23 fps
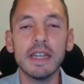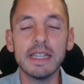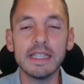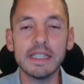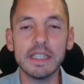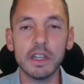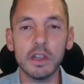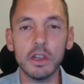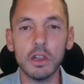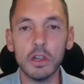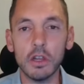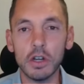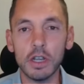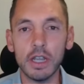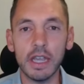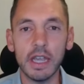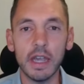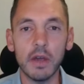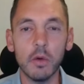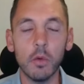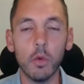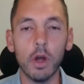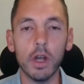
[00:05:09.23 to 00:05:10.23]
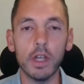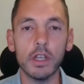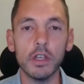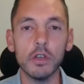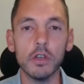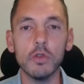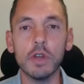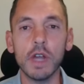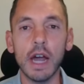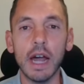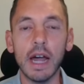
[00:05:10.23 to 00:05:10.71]
is a look at what
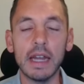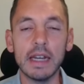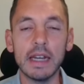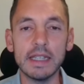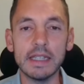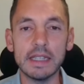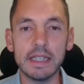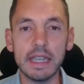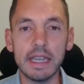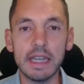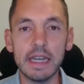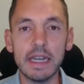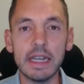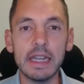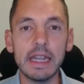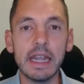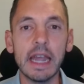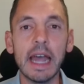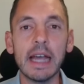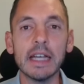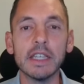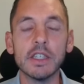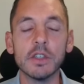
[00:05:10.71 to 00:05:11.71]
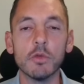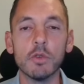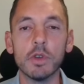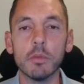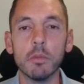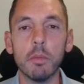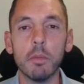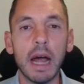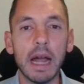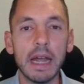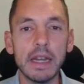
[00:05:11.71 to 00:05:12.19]
UConn is getting. As a
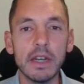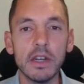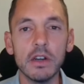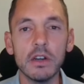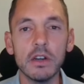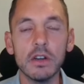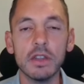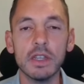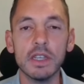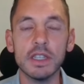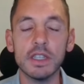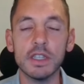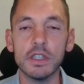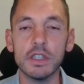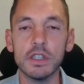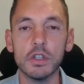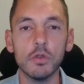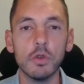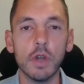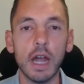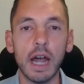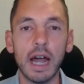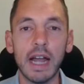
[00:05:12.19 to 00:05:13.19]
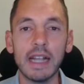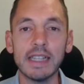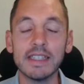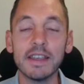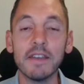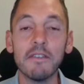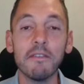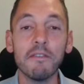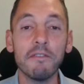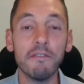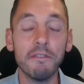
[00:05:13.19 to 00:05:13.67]
reminder, this is
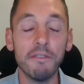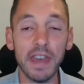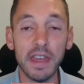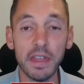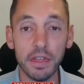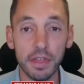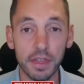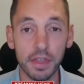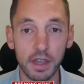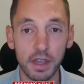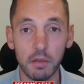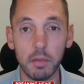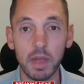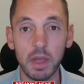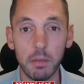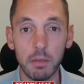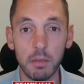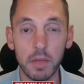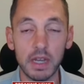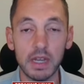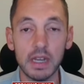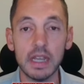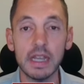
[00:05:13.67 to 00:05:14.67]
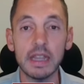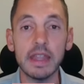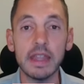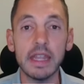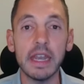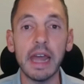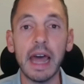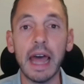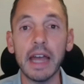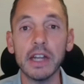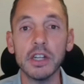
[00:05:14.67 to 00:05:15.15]
UConn's fifth commitment in
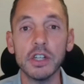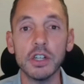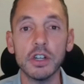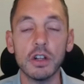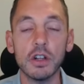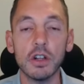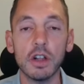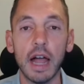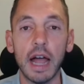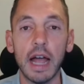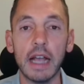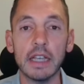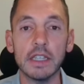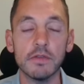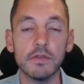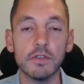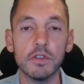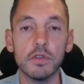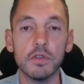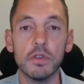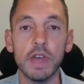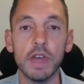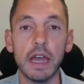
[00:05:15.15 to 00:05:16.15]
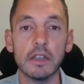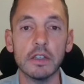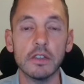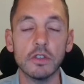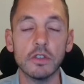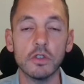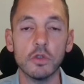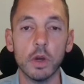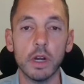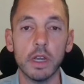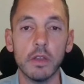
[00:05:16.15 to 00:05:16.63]
the national class of
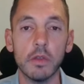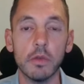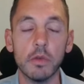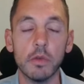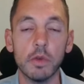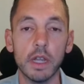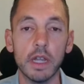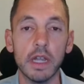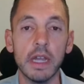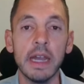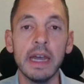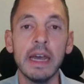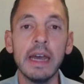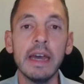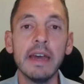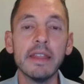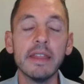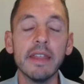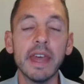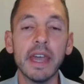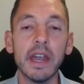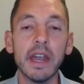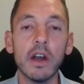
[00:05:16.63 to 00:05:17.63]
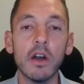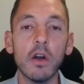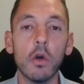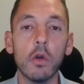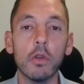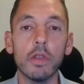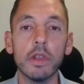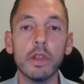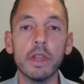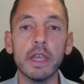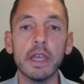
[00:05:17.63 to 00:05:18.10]
2023. They are
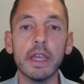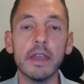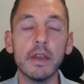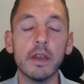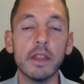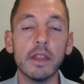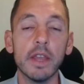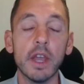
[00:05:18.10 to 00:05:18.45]
only